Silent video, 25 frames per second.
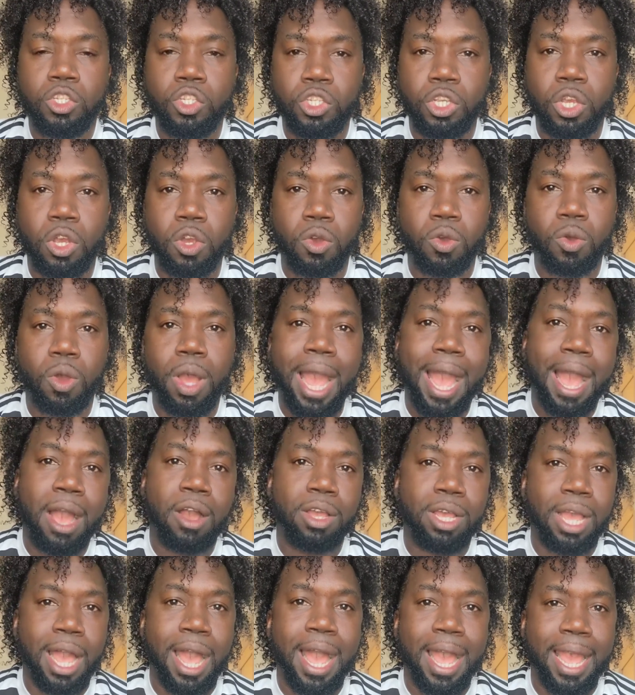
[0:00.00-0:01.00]
show
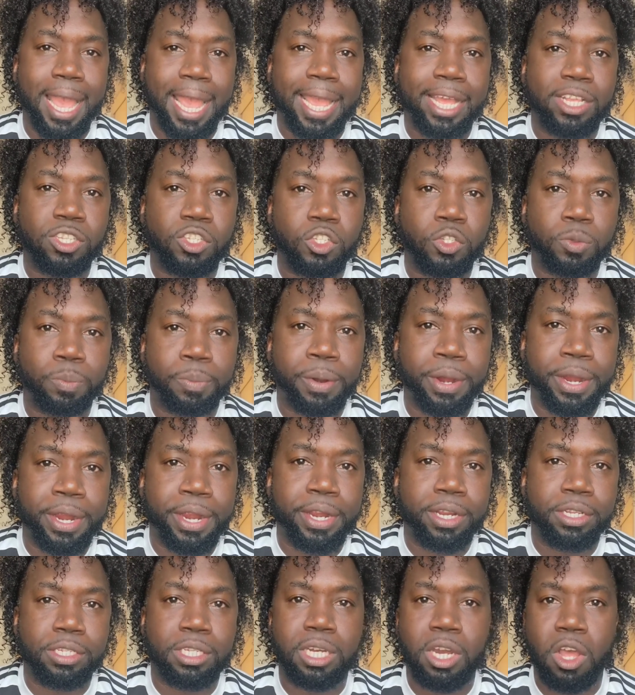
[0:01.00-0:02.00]
how God answers
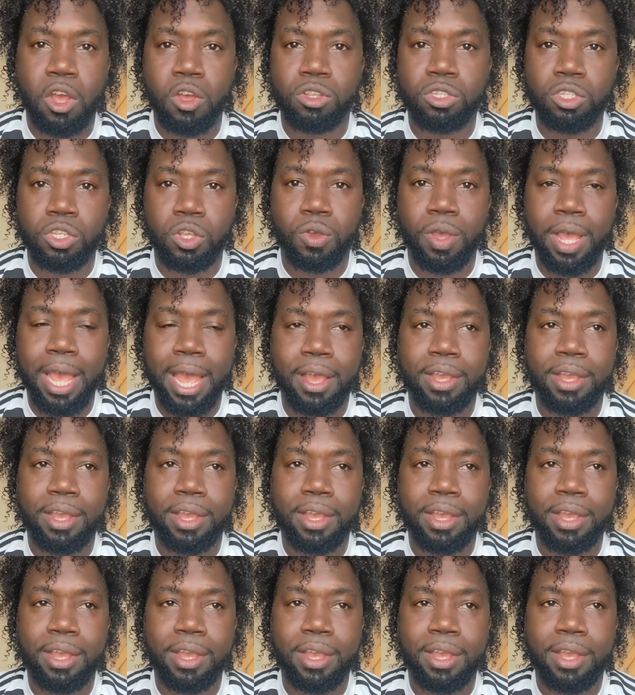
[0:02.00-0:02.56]
prayers and also